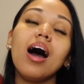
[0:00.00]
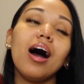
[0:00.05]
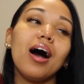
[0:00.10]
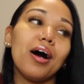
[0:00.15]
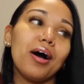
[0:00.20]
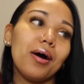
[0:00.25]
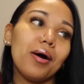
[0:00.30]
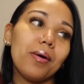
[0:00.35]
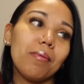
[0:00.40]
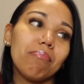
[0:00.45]

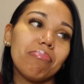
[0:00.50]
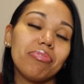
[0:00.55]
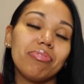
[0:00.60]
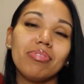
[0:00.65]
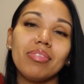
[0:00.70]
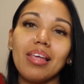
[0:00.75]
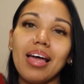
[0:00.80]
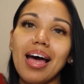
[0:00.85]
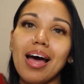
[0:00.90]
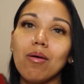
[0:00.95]

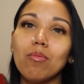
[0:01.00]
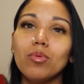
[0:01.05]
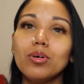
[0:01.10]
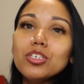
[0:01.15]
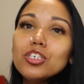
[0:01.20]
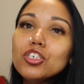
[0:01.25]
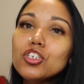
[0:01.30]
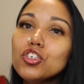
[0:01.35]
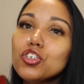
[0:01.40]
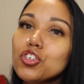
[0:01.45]
I
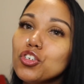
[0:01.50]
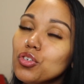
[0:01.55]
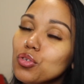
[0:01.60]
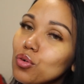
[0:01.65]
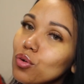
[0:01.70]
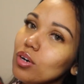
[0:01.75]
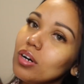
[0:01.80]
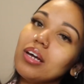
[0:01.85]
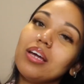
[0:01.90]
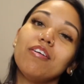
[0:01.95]
wasn't
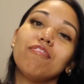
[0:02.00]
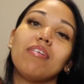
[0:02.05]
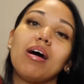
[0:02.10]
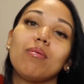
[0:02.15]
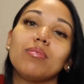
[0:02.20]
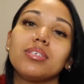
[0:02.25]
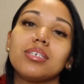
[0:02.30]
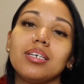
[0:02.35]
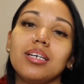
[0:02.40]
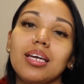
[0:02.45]
sure if I
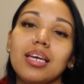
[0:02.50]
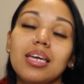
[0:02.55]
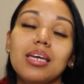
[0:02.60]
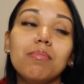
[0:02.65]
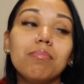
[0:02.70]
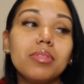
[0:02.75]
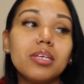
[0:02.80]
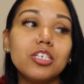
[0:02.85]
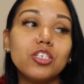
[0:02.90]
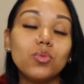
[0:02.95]
was going to
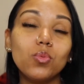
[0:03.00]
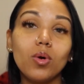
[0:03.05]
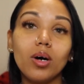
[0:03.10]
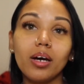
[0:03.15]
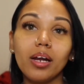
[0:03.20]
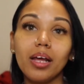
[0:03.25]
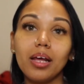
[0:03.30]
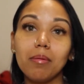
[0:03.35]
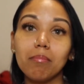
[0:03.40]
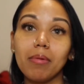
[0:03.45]
keep this
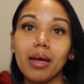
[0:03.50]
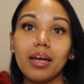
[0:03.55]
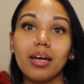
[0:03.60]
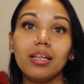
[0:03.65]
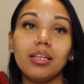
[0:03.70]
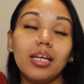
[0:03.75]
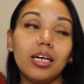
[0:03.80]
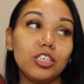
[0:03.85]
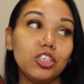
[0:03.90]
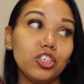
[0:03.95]
one in my
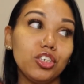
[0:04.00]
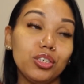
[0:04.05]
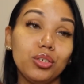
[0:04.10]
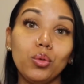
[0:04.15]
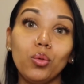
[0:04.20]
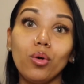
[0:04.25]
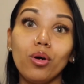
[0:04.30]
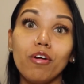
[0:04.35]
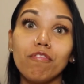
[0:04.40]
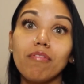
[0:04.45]

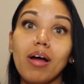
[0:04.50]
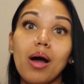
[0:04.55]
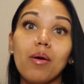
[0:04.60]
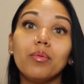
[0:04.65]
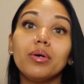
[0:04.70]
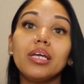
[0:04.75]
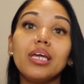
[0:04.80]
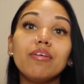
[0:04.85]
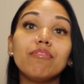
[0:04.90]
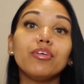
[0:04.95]
collection or if I
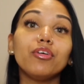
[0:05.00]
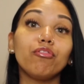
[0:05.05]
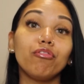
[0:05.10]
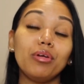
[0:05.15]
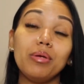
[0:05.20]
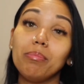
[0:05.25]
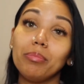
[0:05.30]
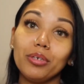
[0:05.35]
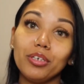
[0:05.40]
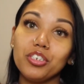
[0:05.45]
would even
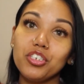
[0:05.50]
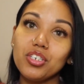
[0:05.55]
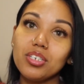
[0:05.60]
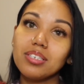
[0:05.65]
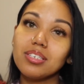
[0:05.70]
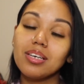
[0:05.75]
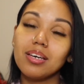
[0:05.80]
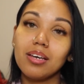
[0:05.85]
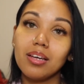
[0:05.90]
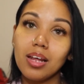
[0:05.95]

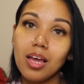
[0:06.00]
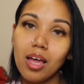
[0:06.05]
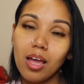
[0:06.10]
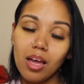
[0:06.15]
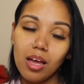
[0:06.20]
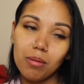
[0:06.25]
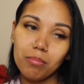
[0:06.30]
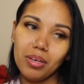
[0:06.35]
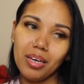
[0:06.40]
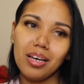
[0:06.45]
repurchase it,
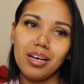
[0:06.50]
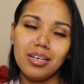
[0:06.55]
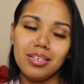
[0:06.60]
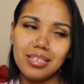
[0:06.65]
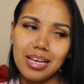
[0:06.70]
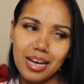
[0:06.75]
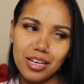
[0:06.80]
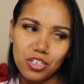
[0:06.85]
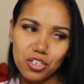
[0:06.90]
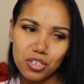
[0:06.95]
because
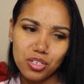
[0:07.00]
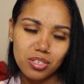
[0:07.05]
I